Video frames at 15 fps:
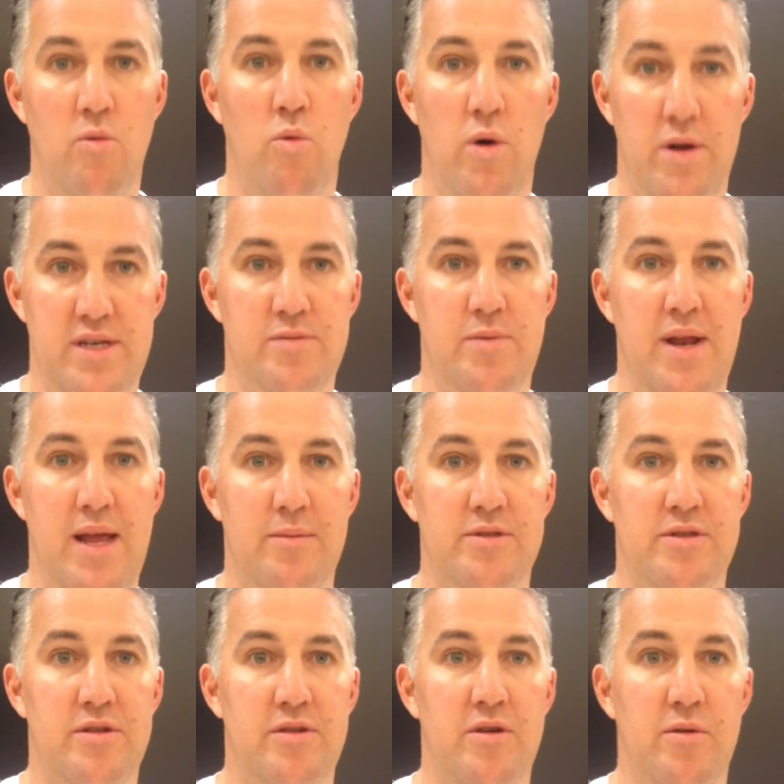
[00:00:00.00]
what he's been able
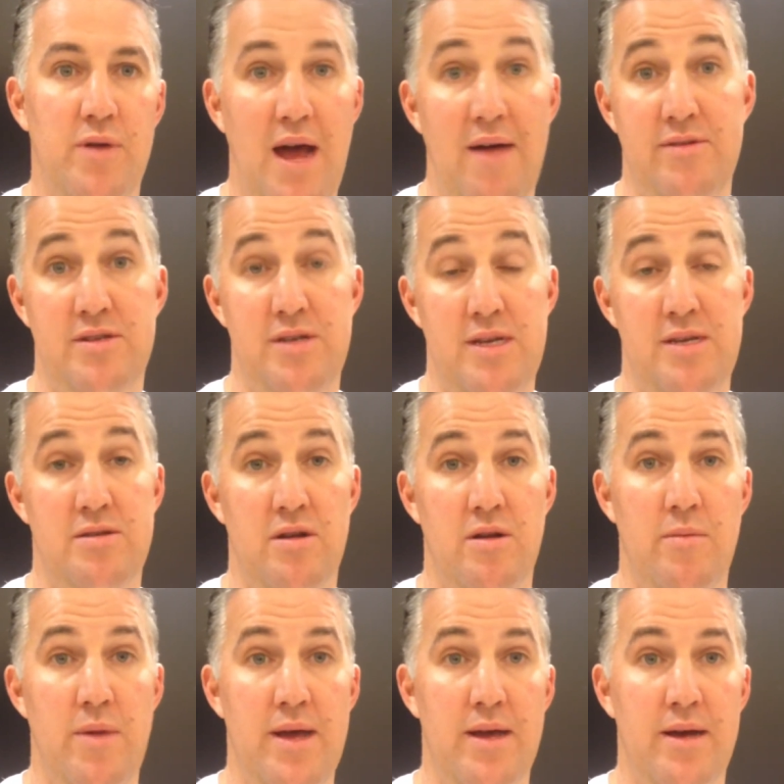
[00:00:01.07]
to do. And obviously he's going
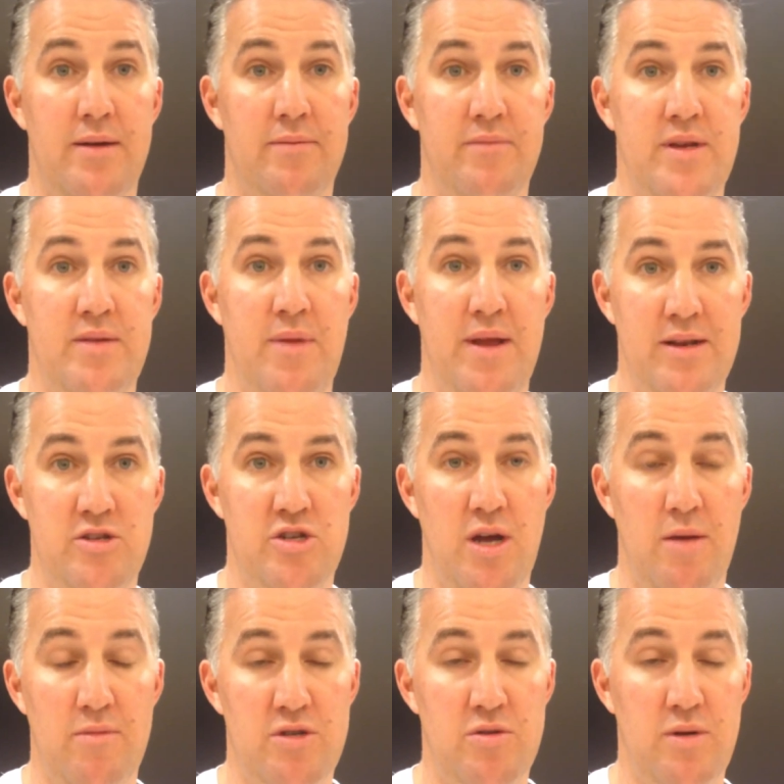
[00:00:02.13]
to he made a
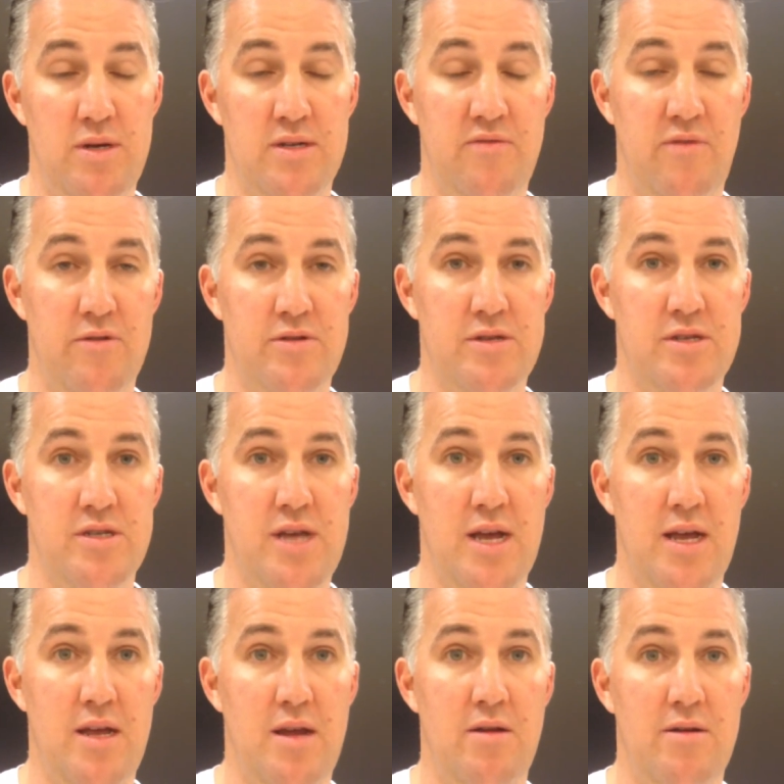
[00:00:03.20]
jump between his first and
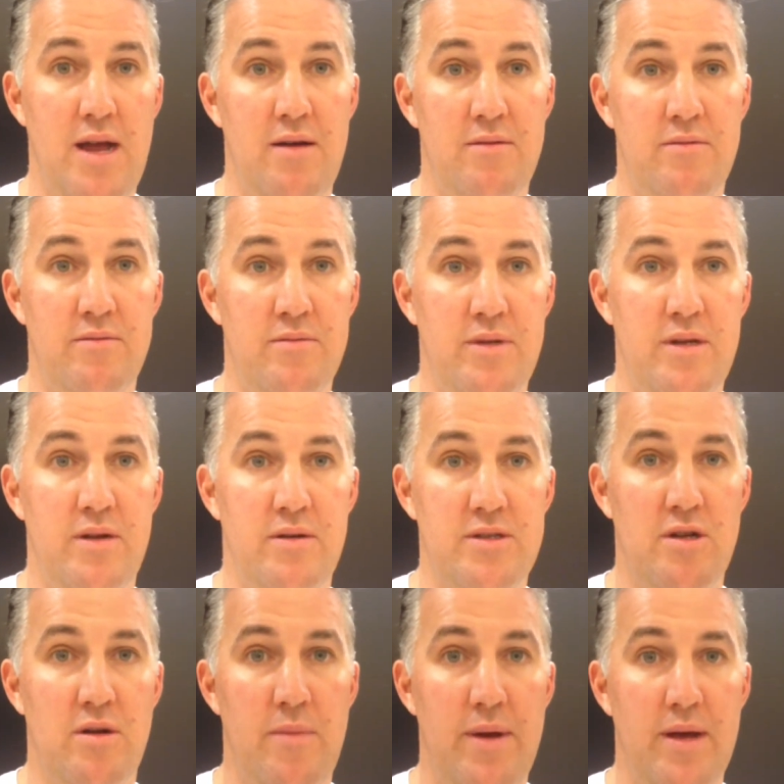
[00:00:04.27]
second year. Now, you know, he's
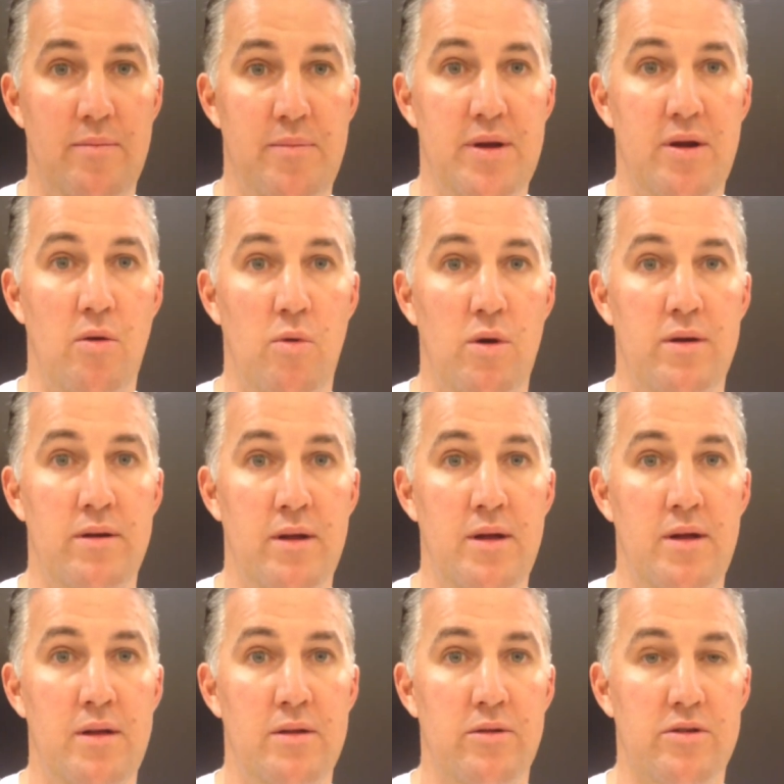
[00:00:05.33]
going to make a bigger one,
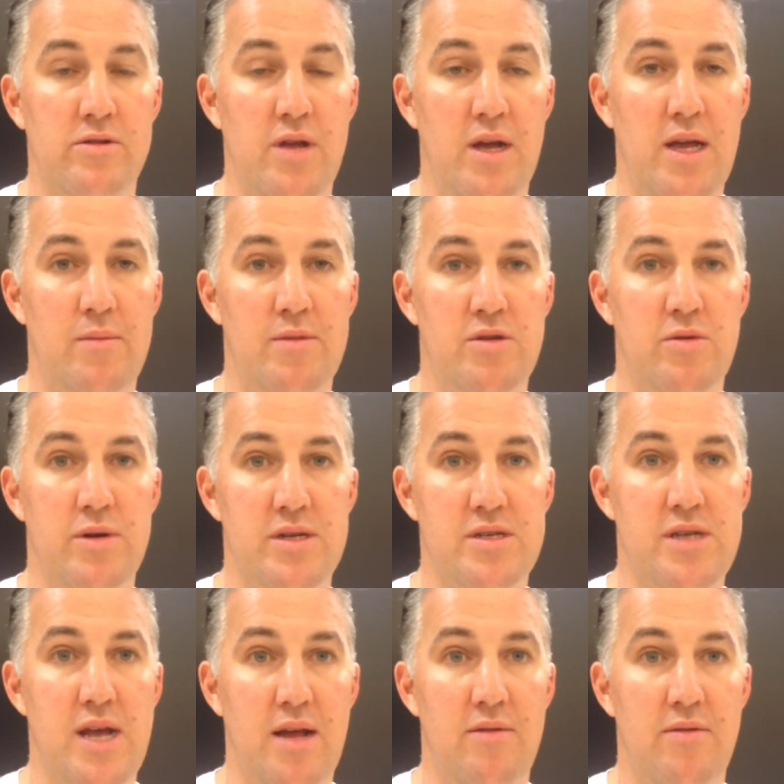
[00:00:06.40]
looks like it, between his
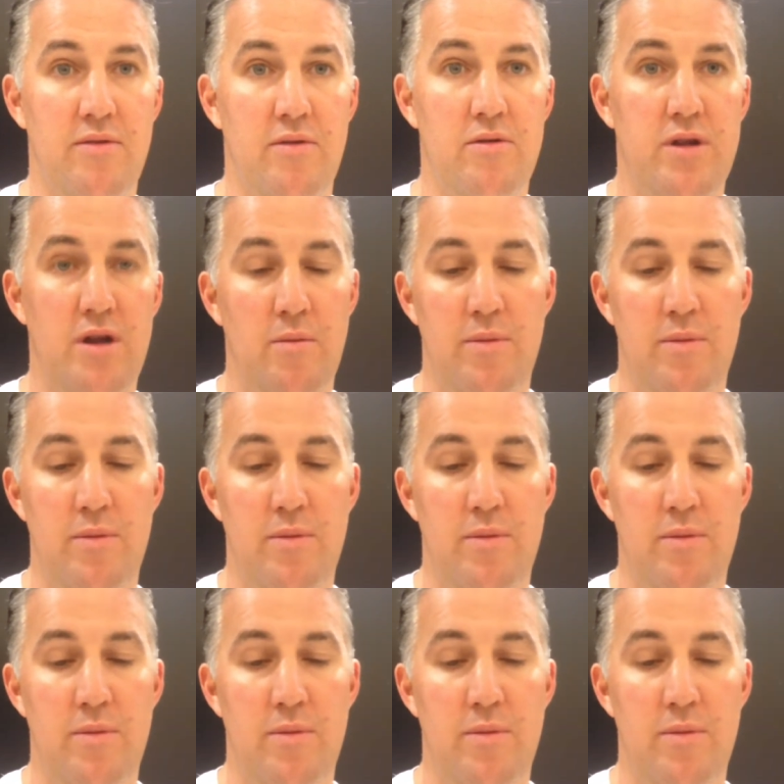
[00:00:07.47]
second and third year.